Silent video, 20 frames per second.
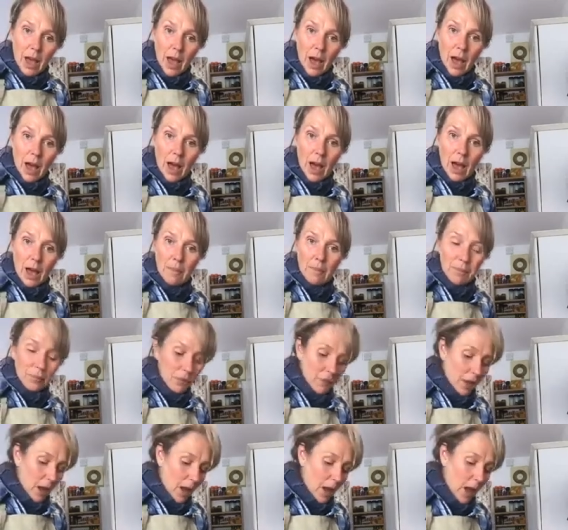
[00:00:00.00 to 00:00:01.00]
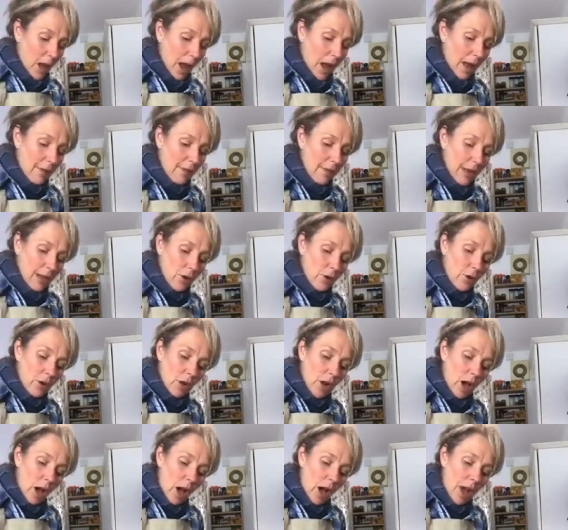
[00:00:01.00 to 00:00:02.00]
and then you can
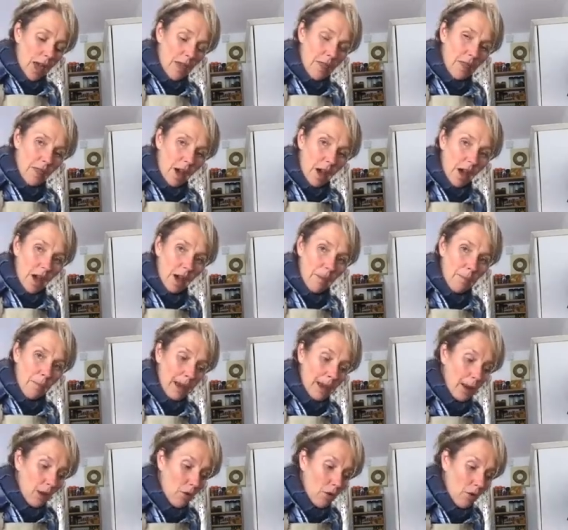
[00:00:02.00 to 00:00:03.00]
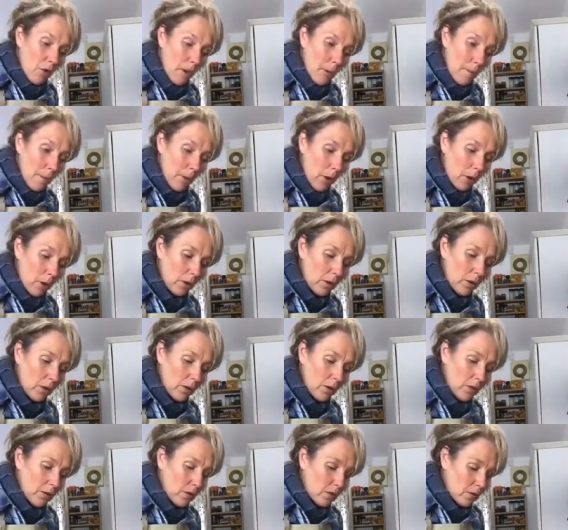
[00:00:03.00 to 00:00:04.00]
either make a crumble,
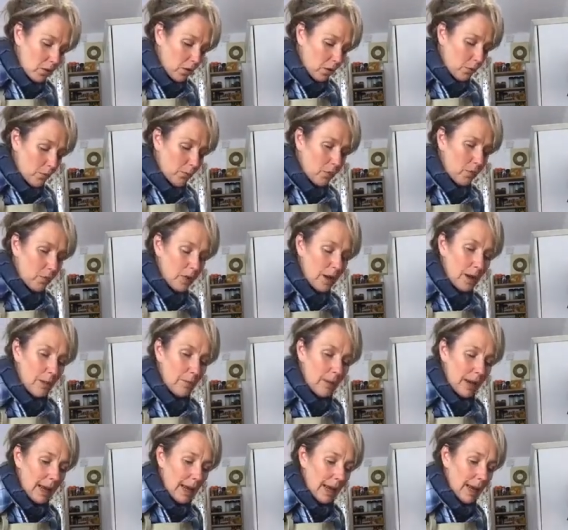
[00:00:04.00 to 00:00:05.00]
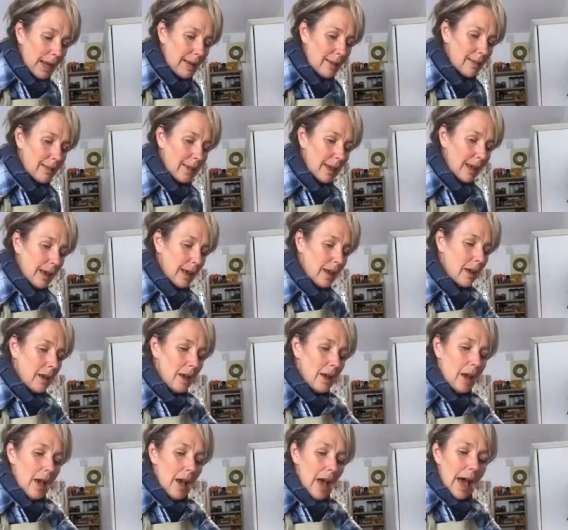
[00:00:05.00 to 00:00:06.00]
supremely easy,
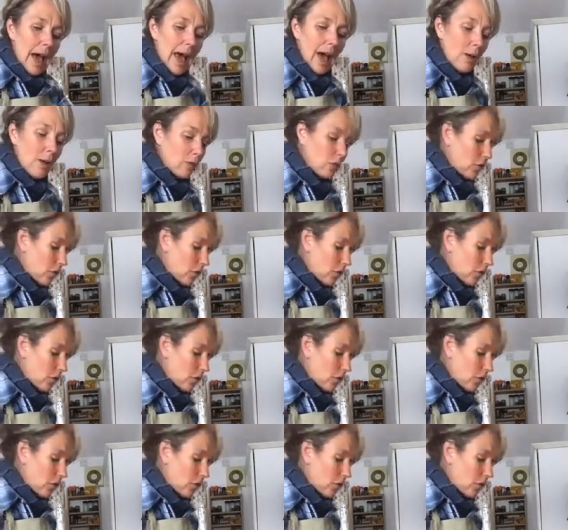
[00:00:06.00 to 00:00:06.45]
out